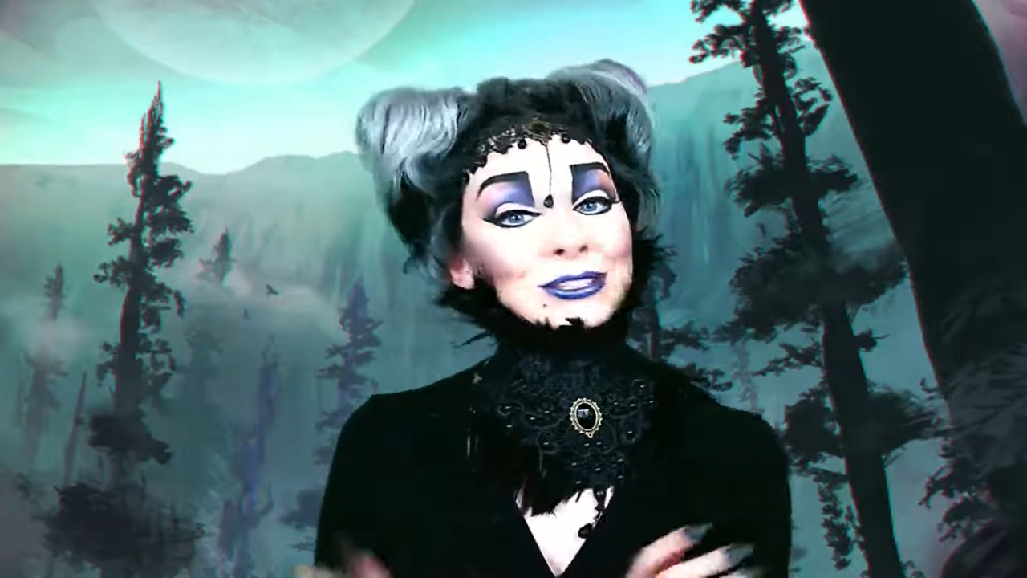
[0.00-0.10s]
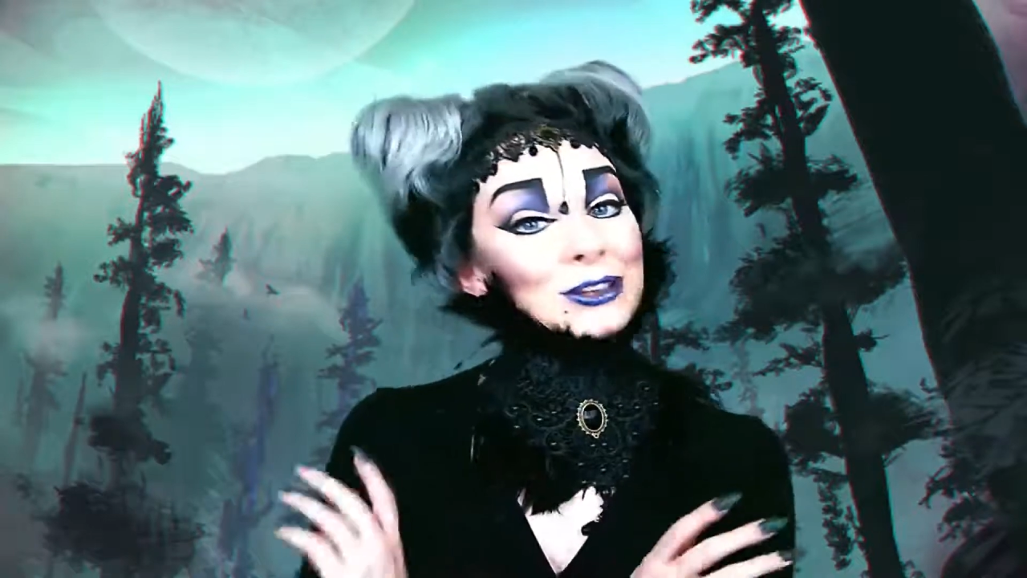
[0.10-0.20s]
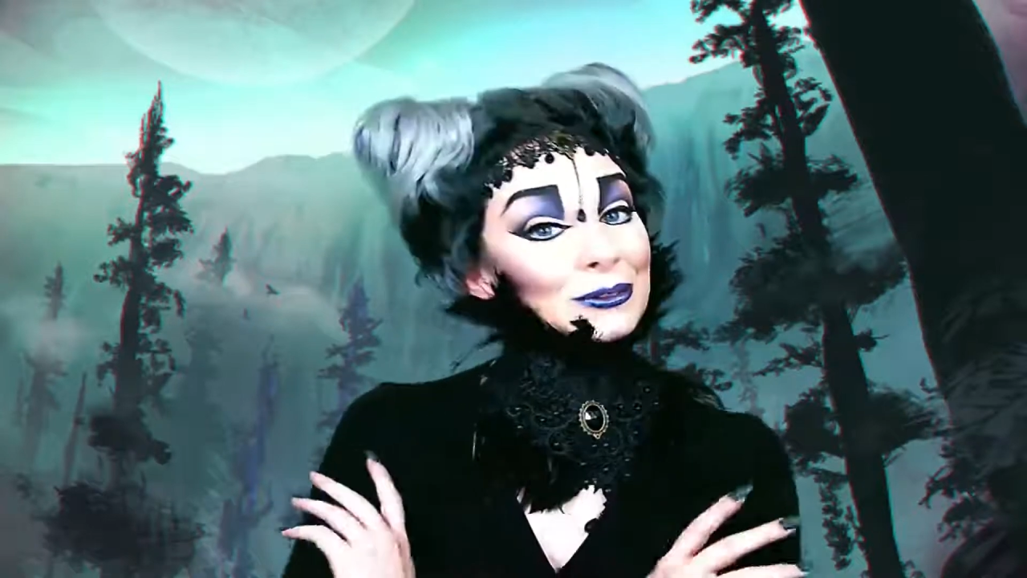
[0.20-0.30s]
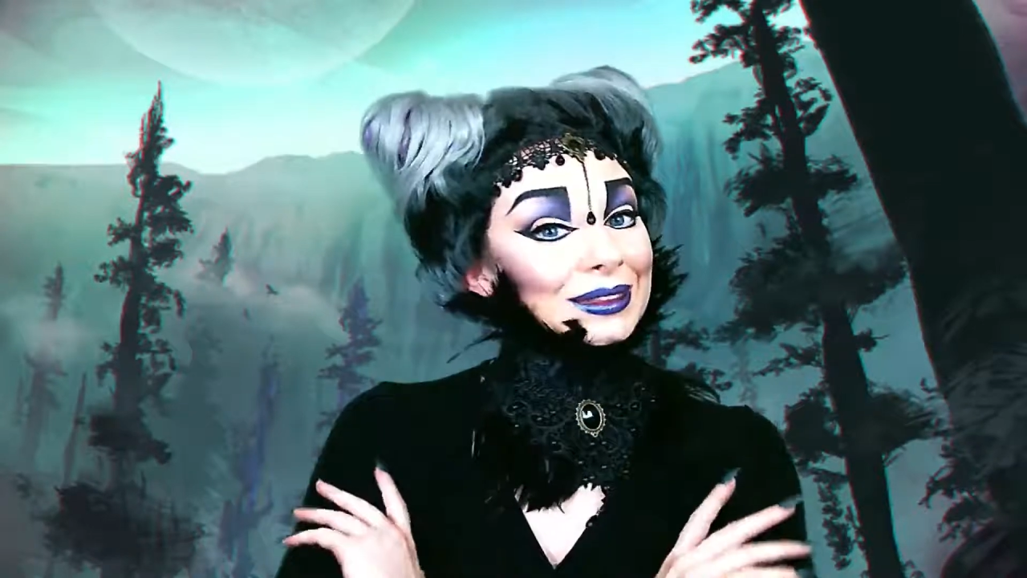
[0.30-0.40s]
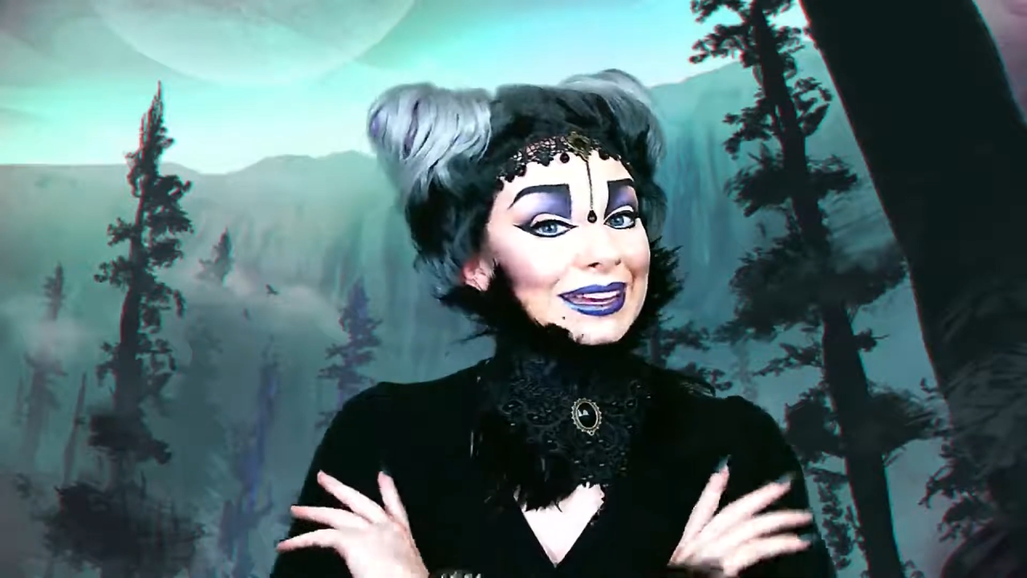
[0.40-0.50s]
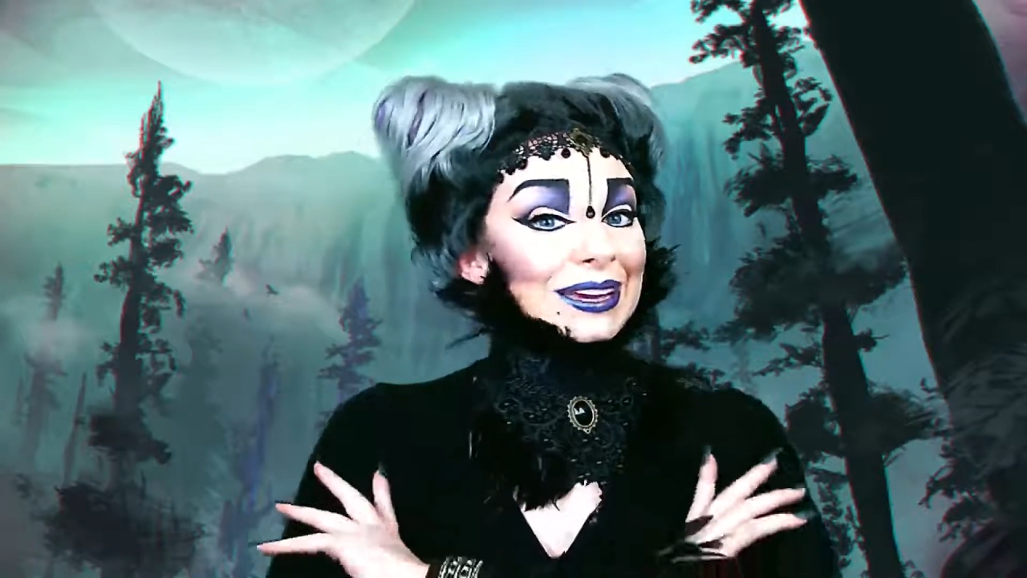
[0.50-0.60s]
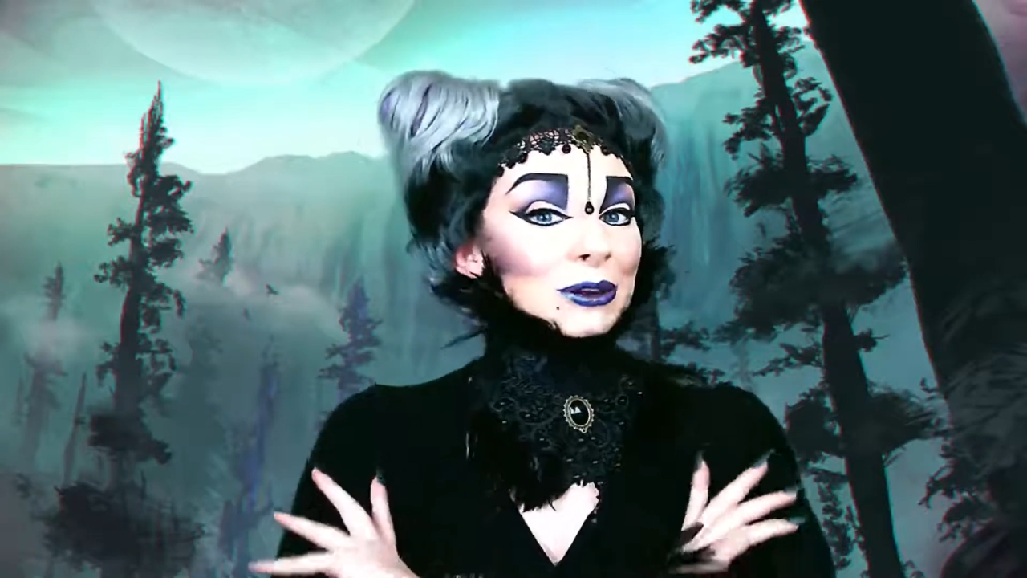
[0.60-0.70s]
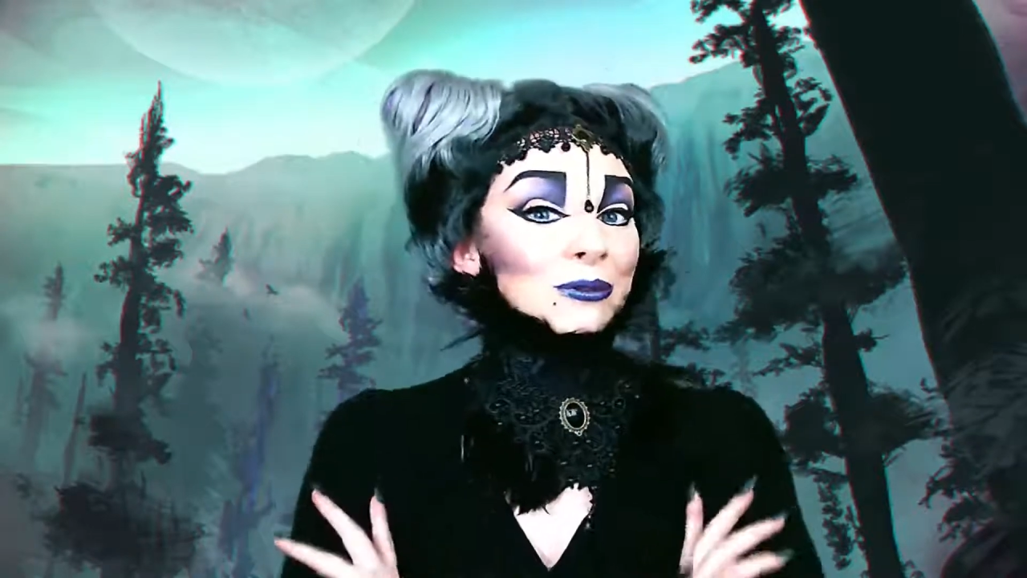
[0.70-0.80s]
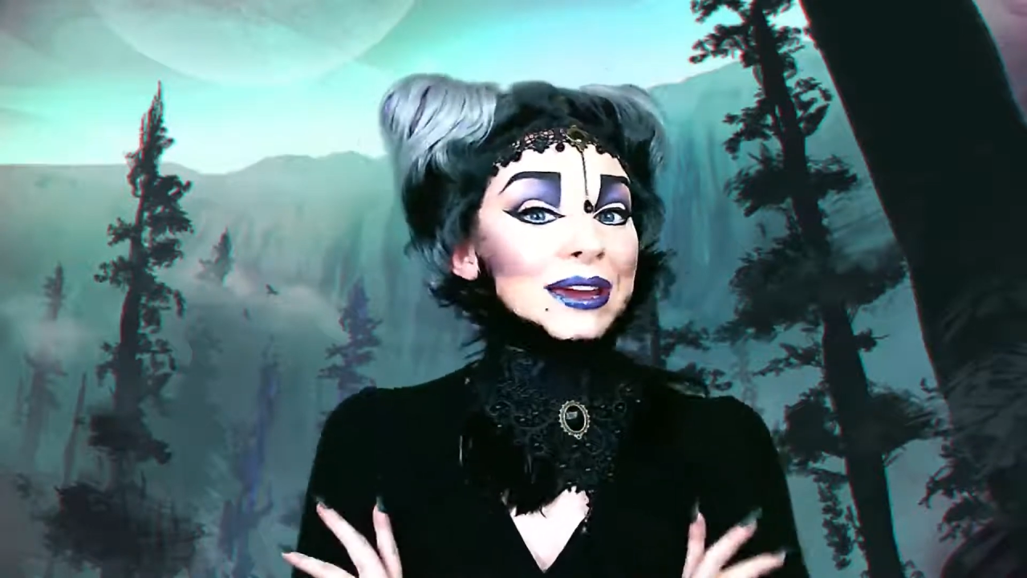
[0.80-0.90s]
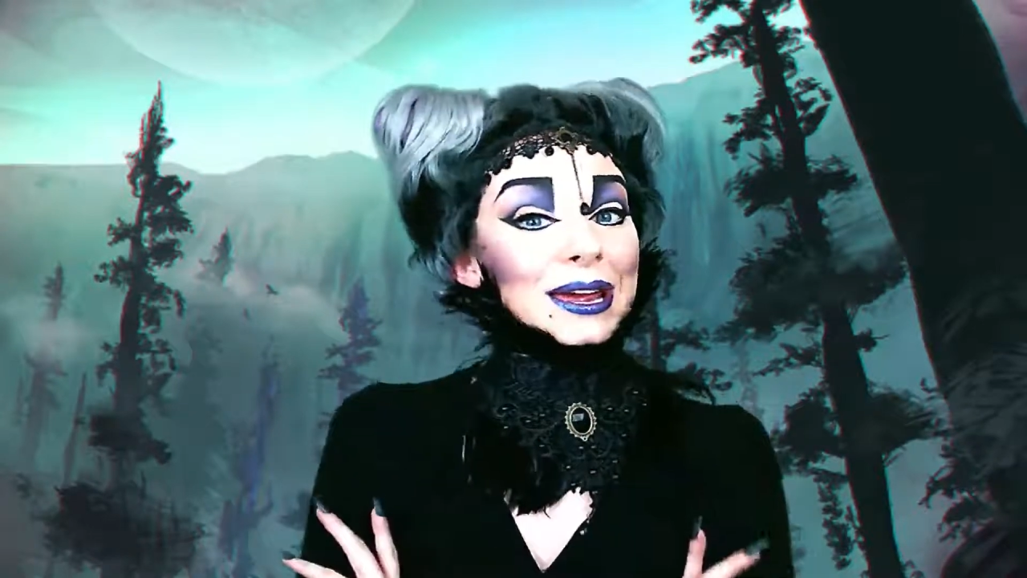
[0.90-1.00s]
certainly
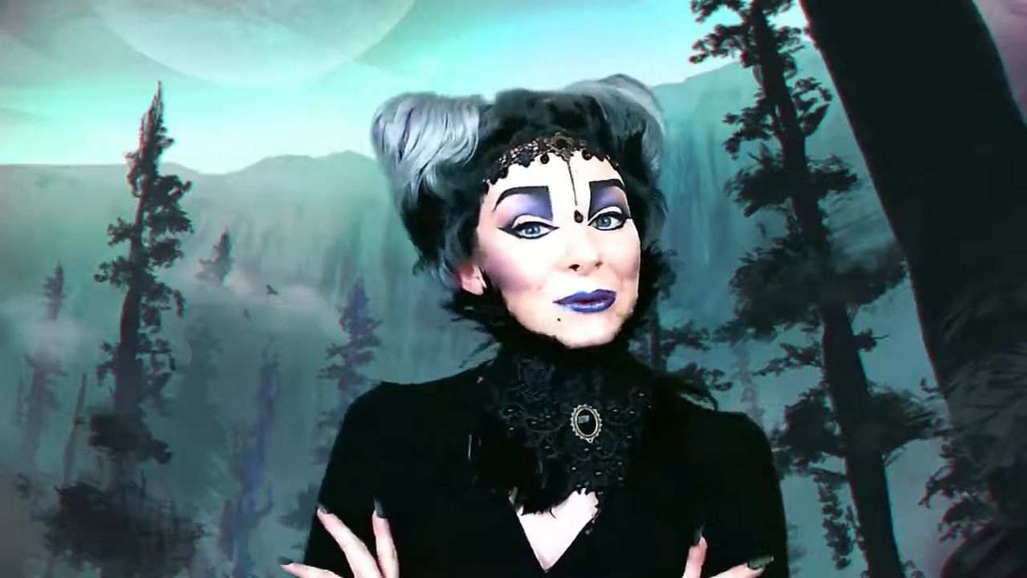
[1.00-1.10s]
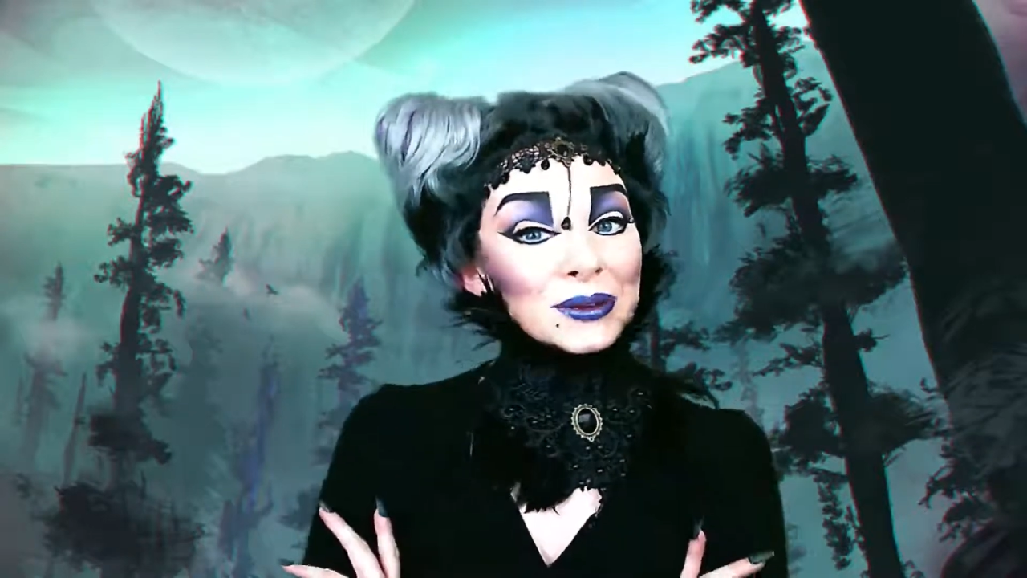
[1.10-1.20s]
agree